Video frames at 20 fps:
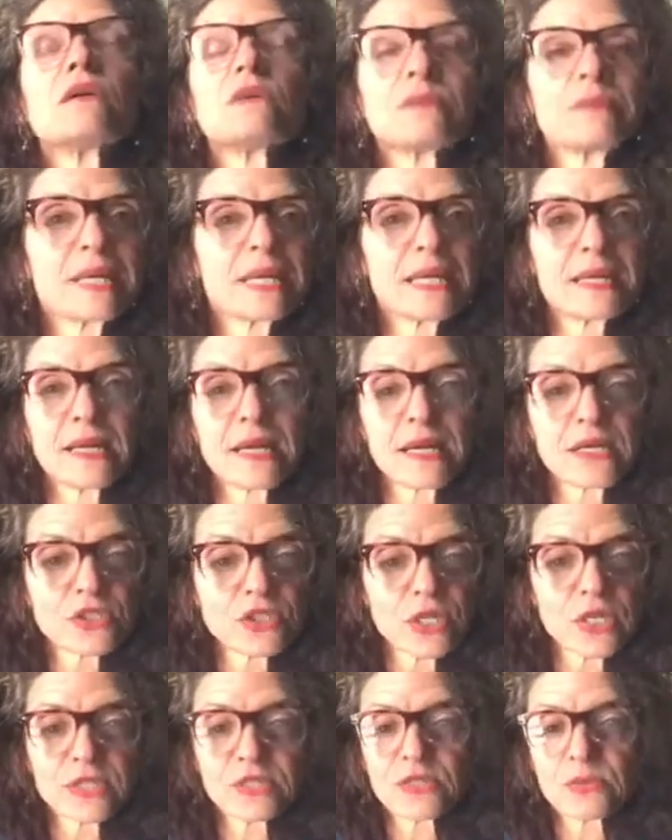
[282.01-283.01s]
Oh my
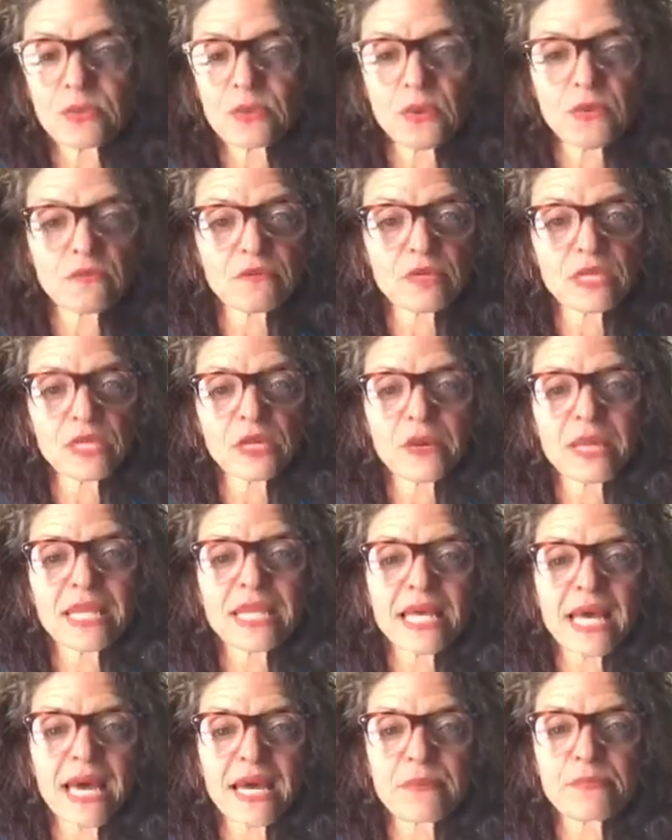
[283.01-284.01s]
gosh, I could do a whole video on
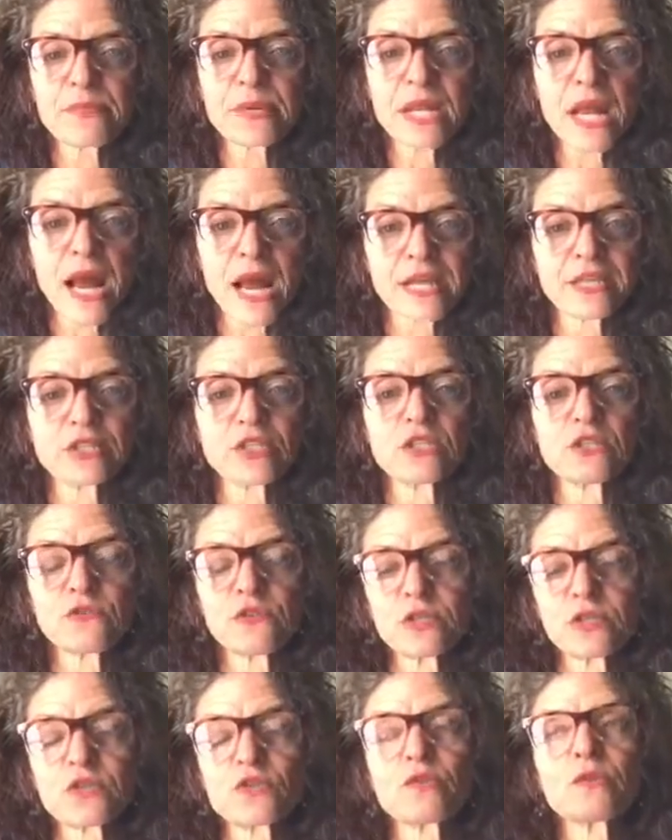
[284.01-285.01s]
that, but I just
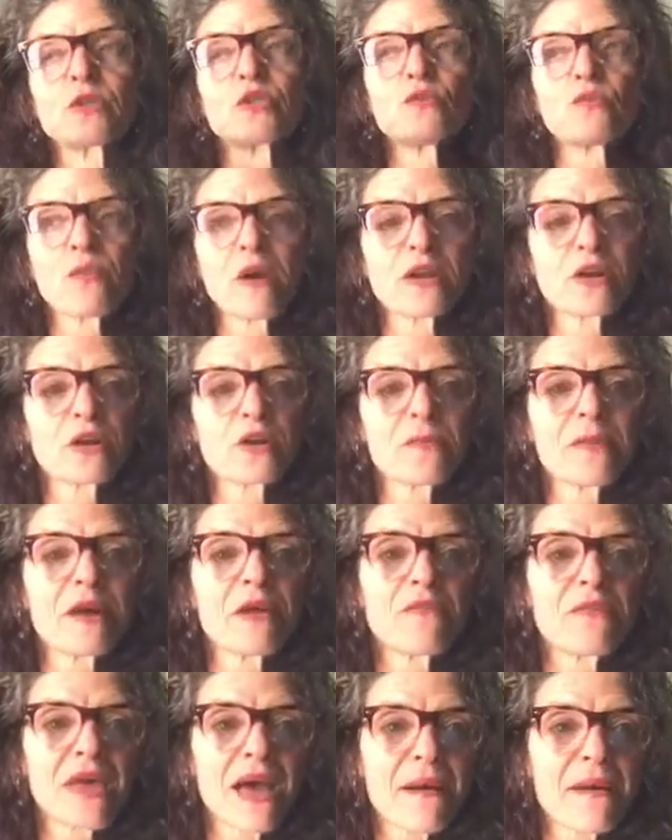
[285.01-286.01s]
feel so much better
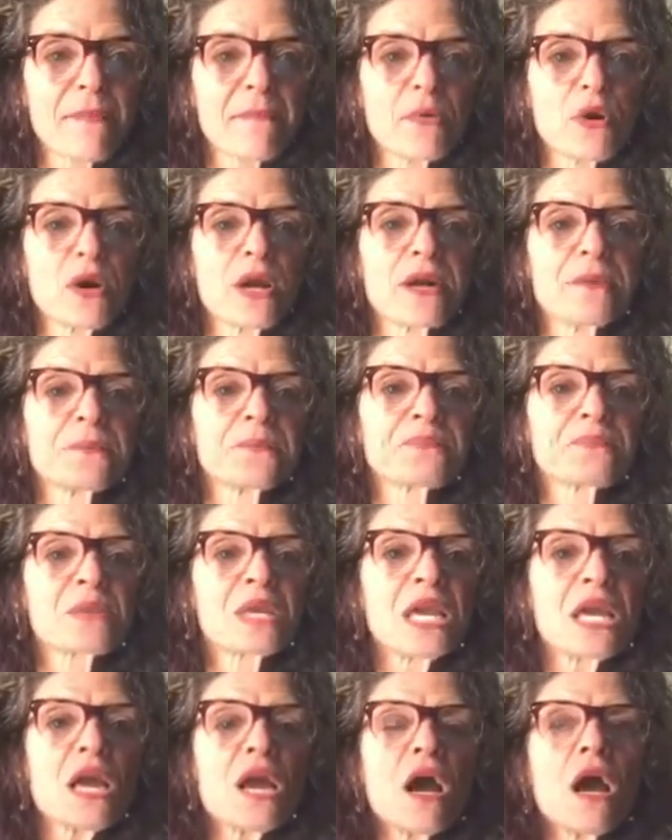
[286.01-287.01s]
about that part.
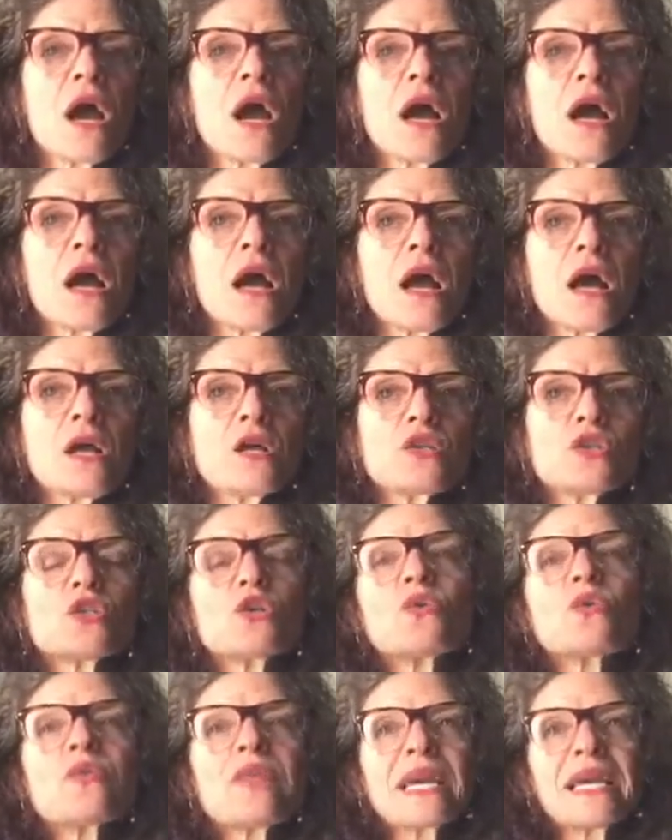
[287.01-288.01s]

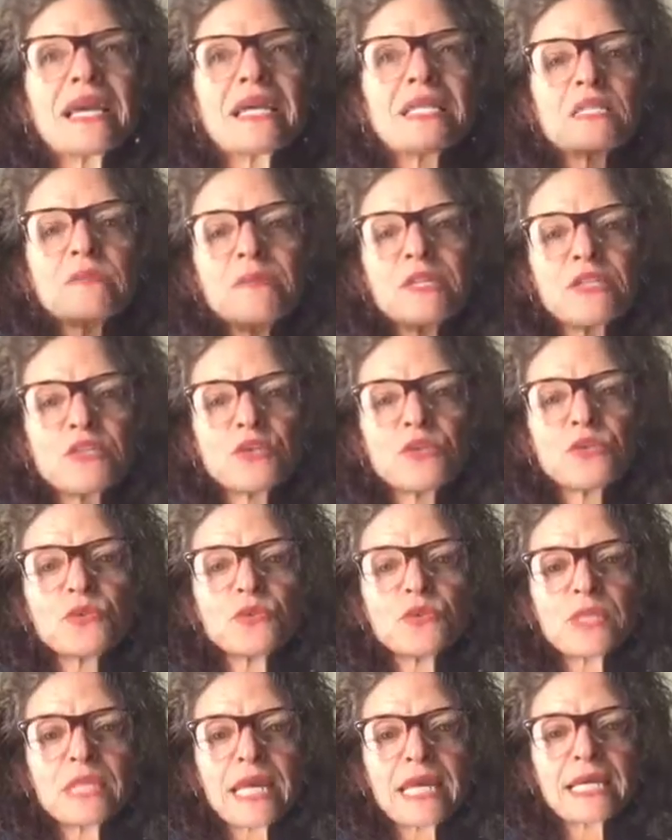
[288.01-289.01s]
So that gets me
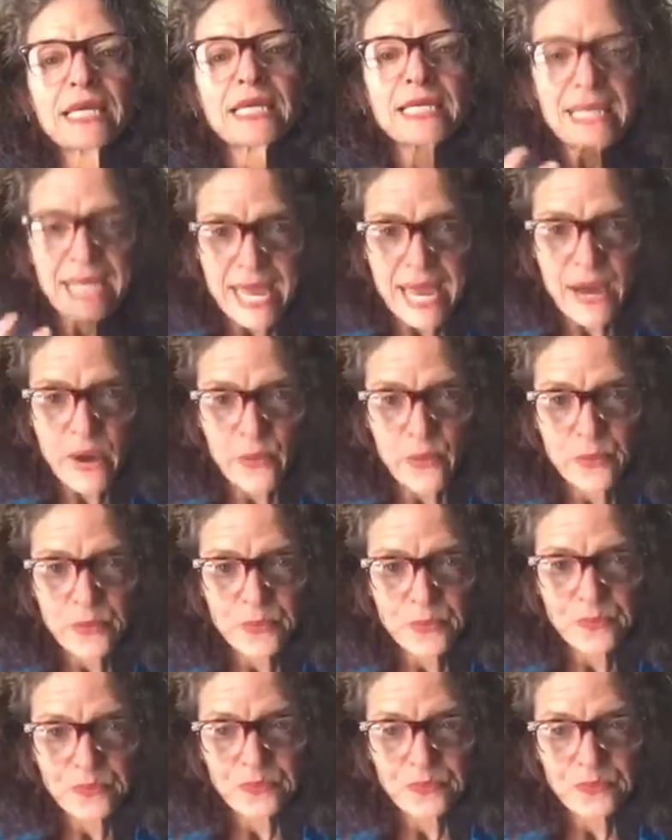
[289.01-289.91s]
to like now.